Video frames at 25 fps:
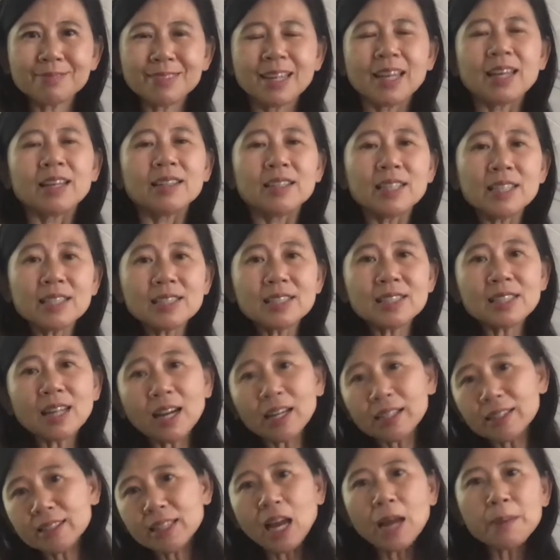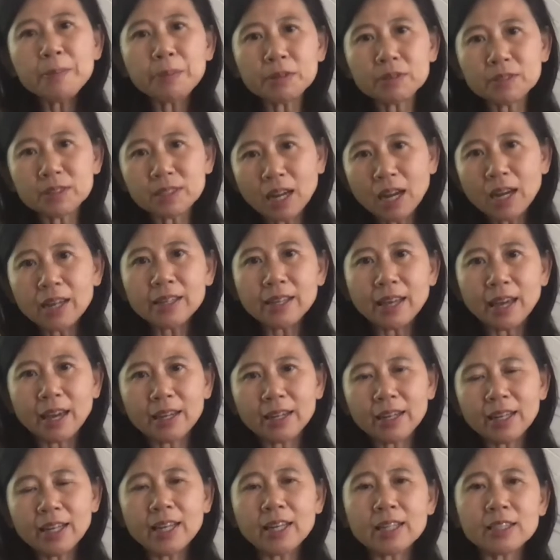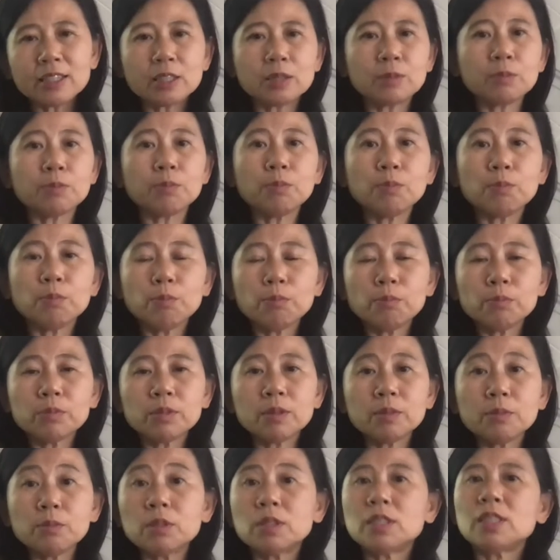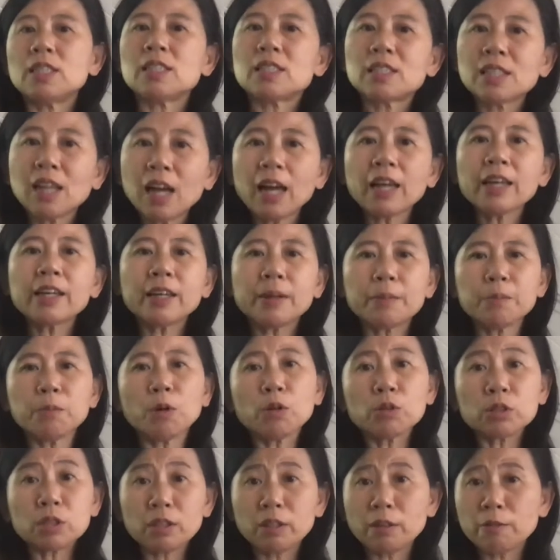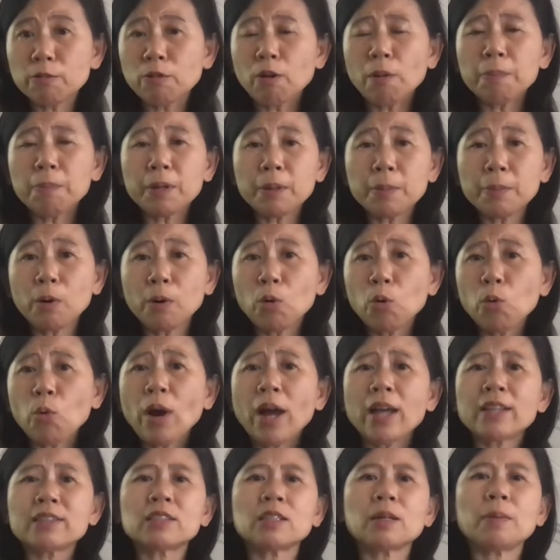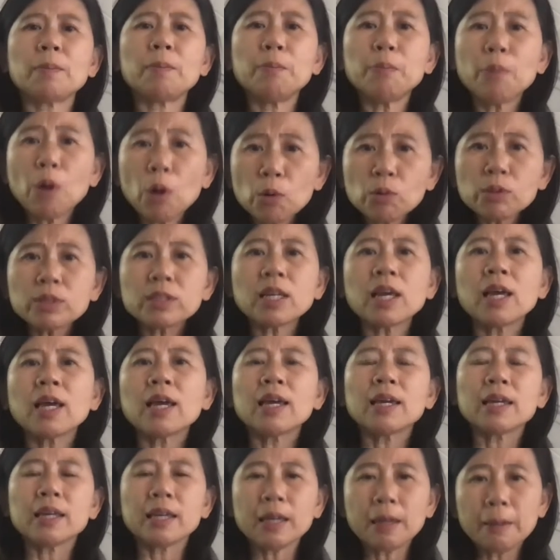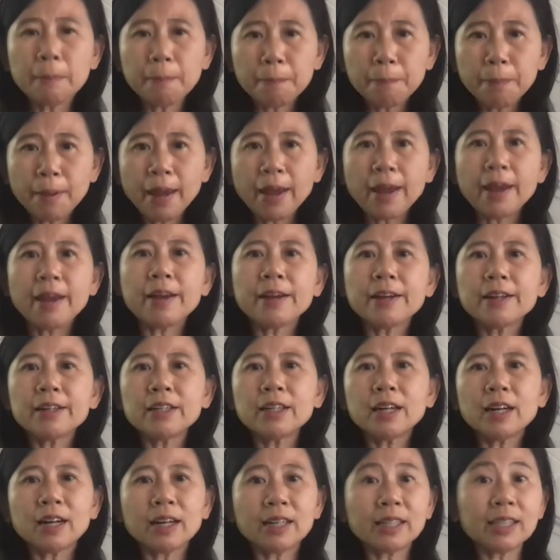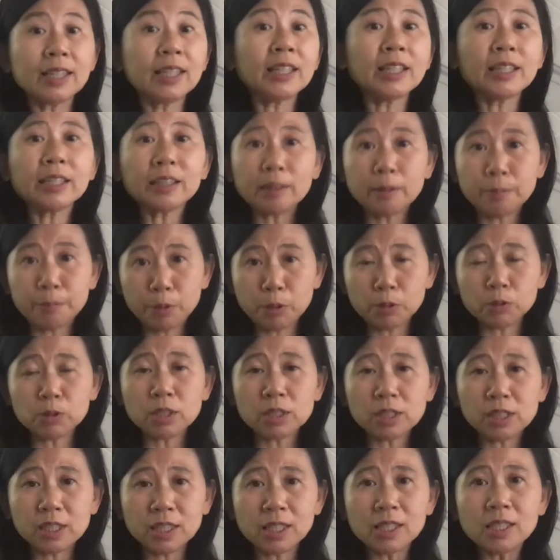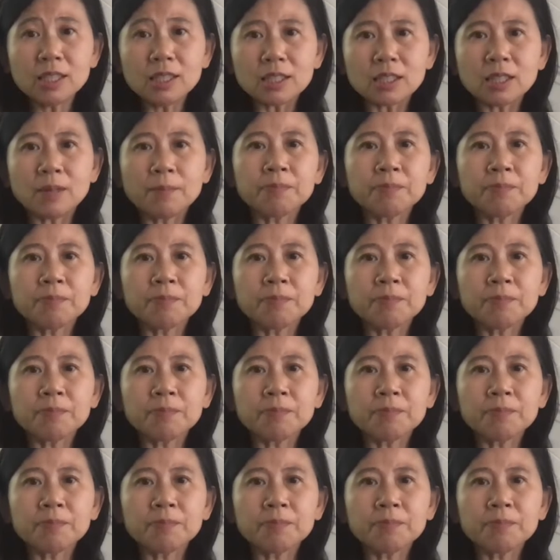This type of diet is designed mostly for people who has the most impaired eating abilities.